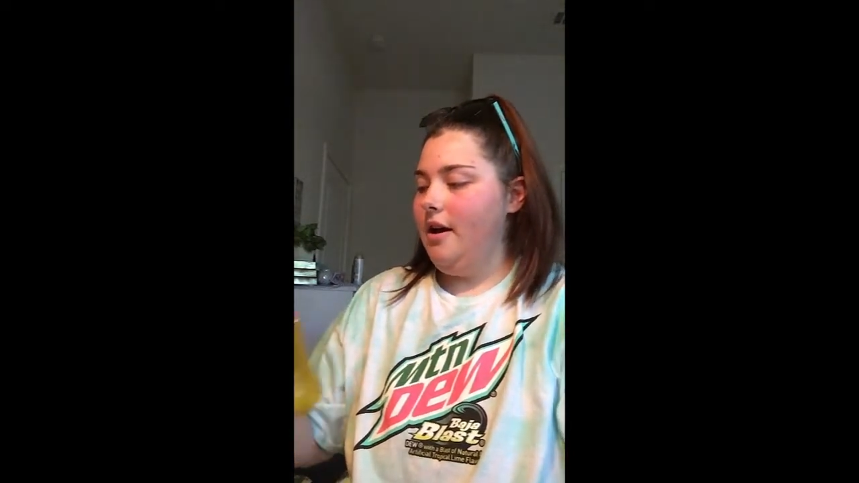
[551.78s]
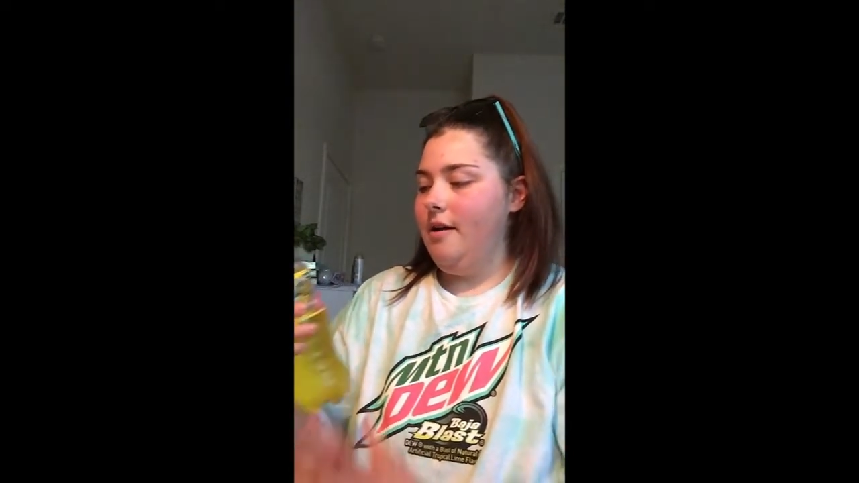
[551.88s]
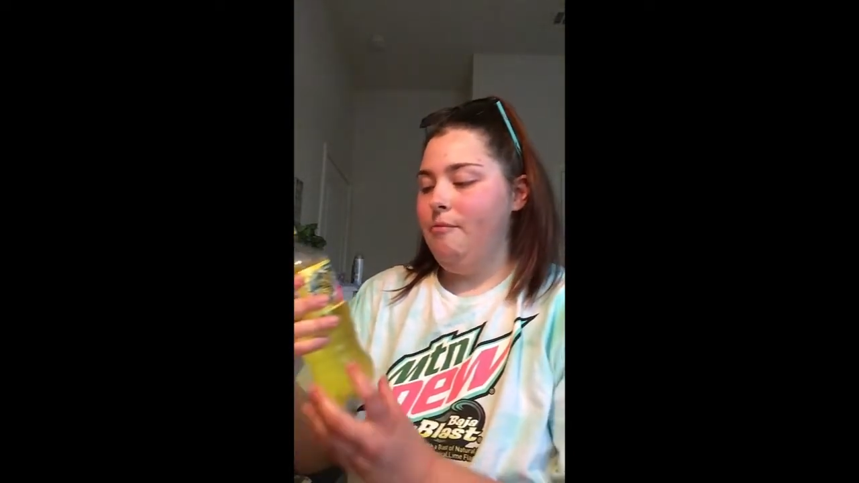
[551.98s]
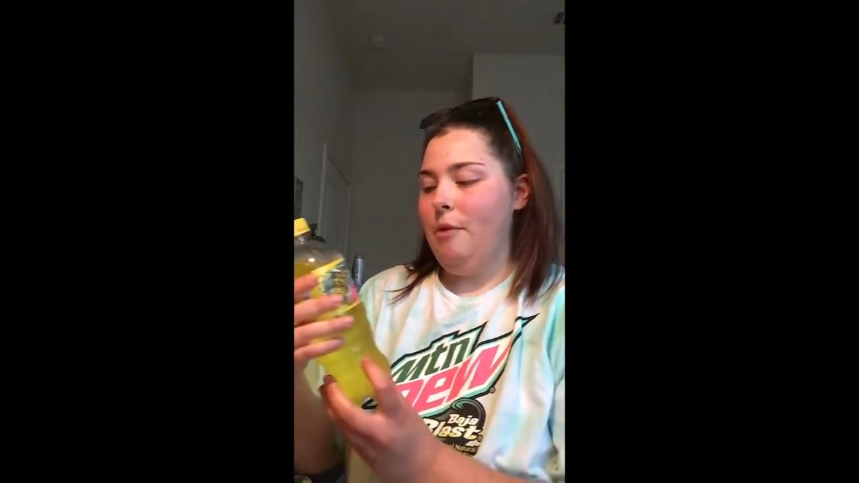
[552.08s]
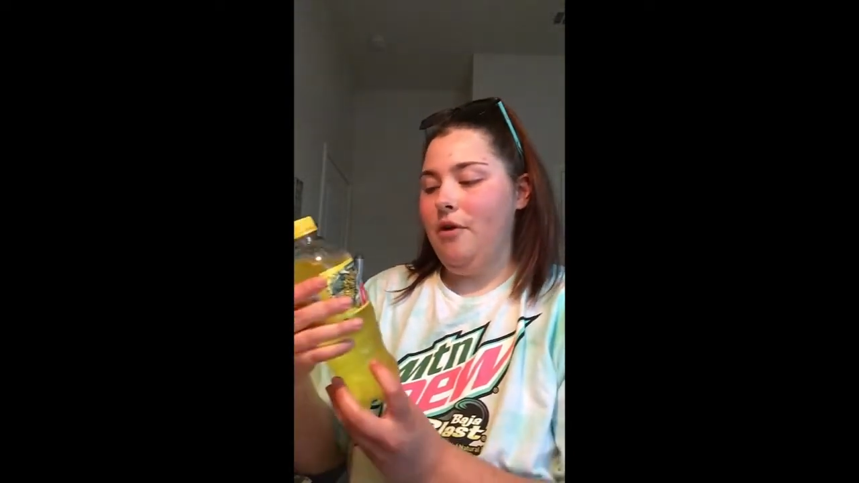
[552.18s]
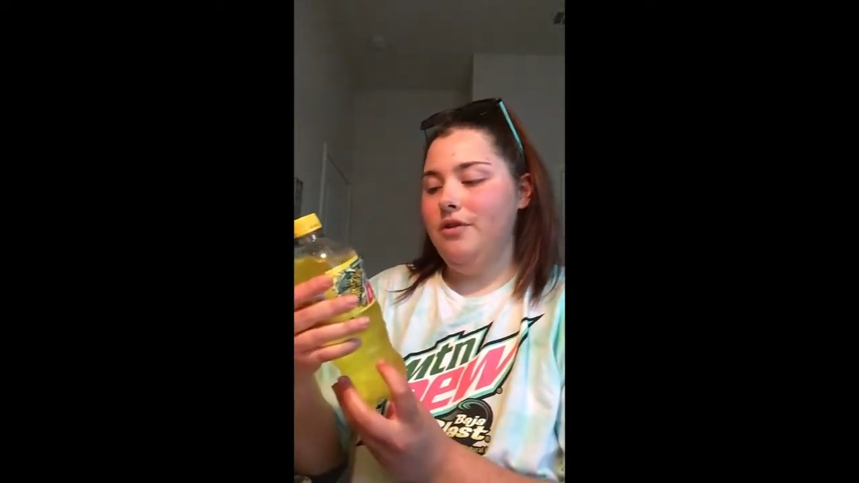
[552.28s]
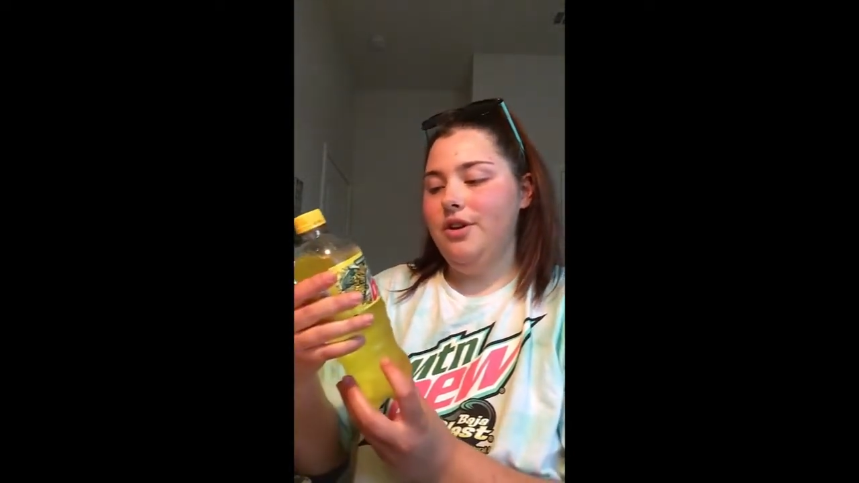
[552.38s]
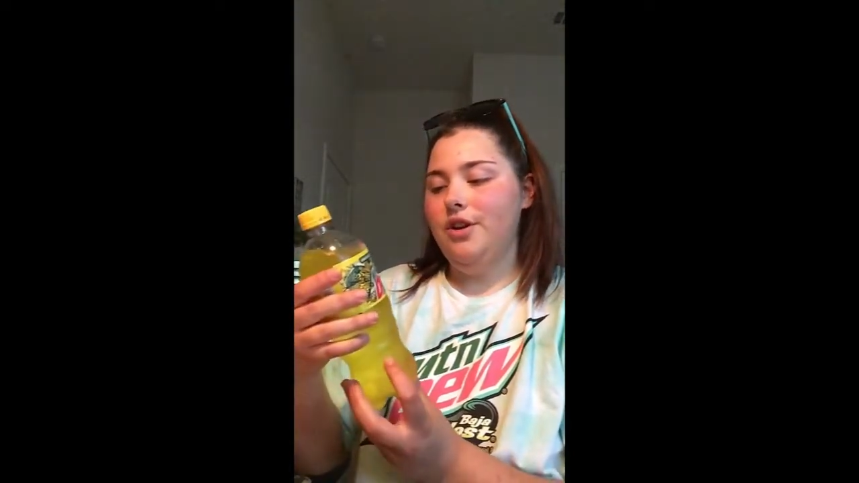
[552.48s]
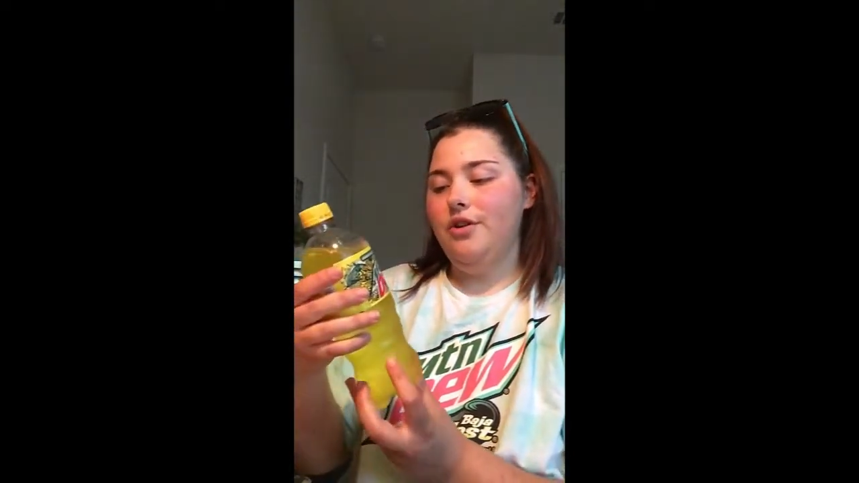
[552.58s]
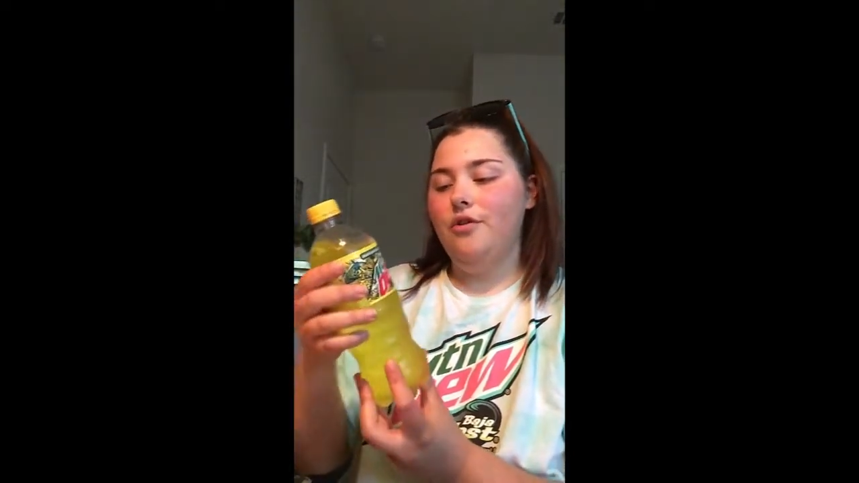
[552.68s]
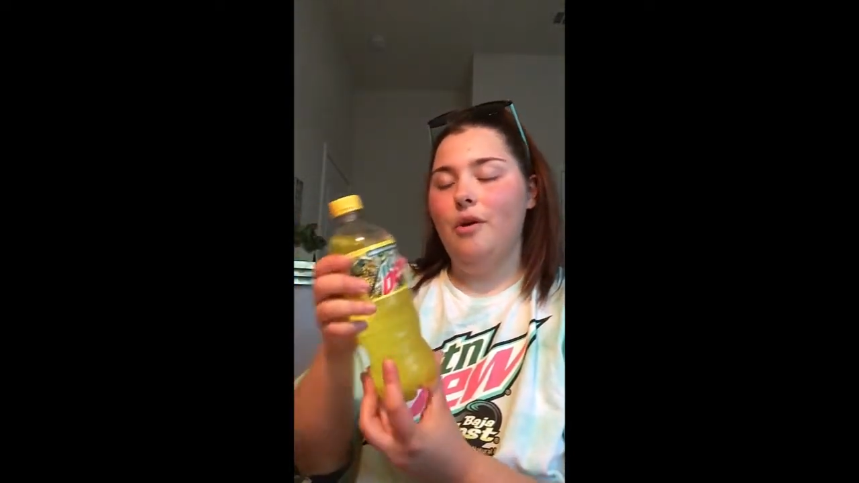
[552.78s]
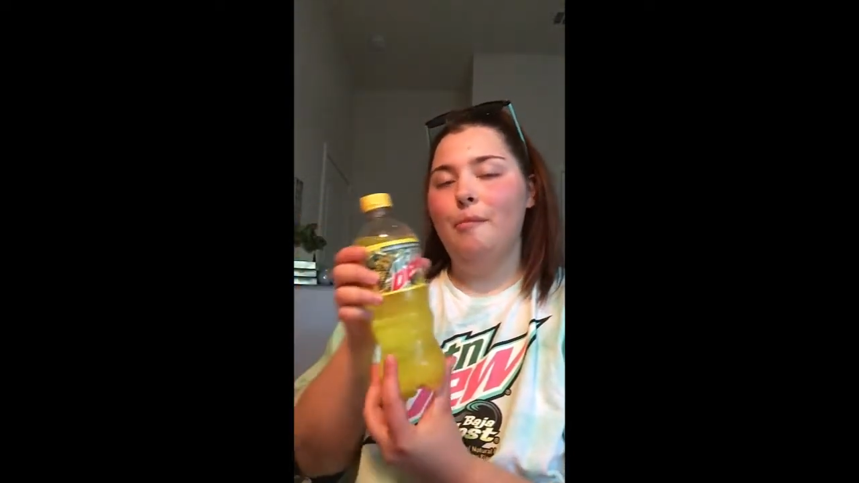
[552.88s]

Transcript: Mountain Dew